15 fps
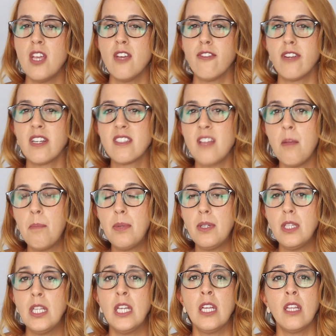For
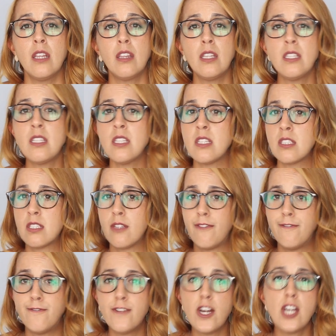example, this is the
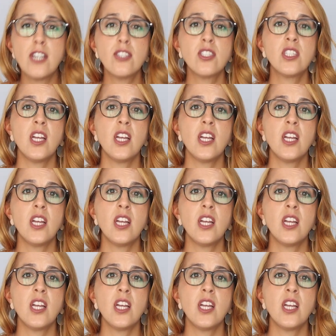first